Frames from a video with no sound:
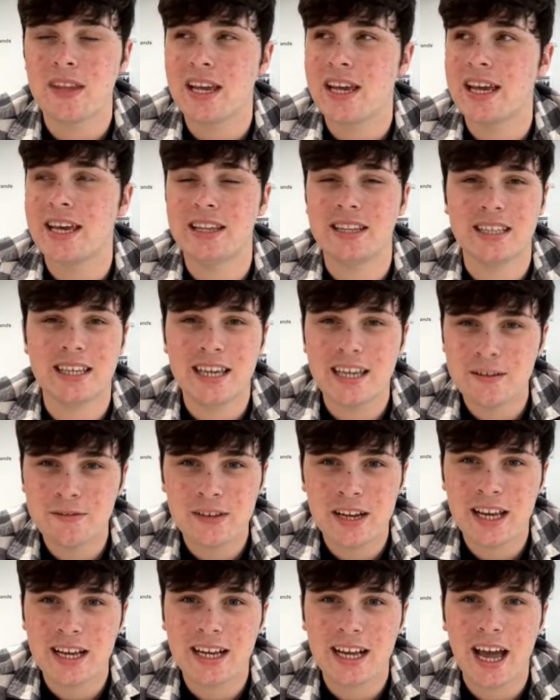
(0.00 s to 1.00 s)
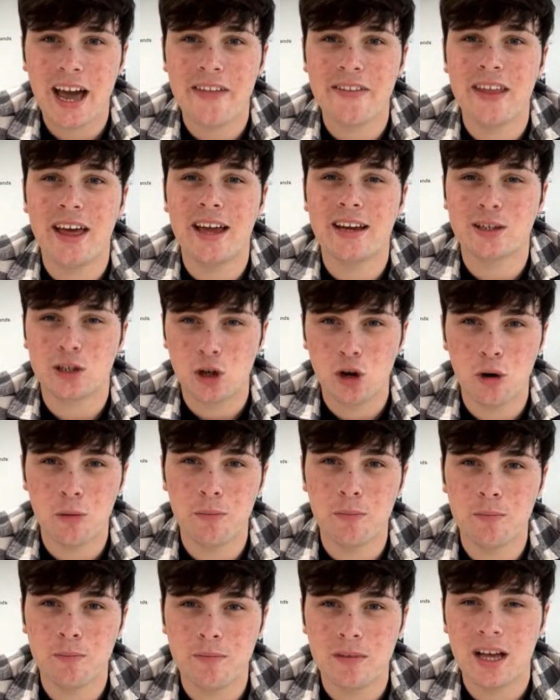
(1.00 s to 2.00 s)
in the evening, and then
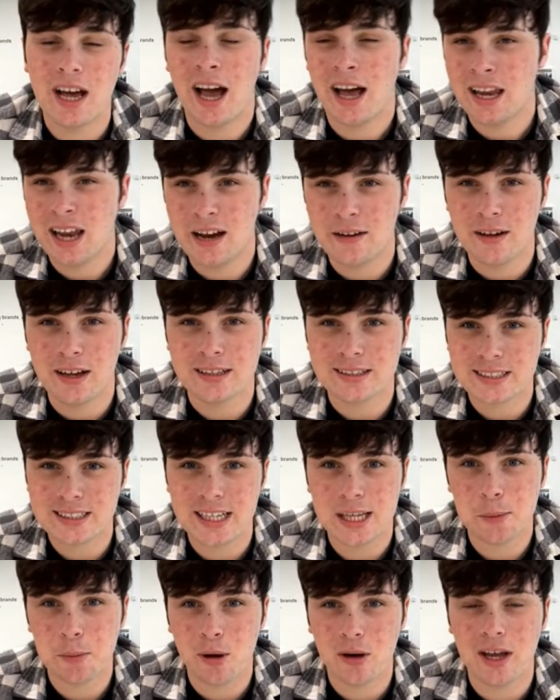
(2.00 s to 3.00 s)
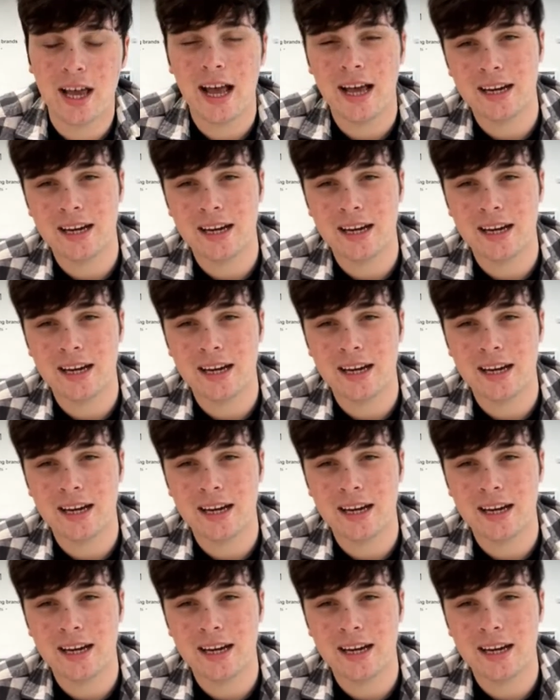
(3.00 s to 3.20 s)
I'll sleep on it,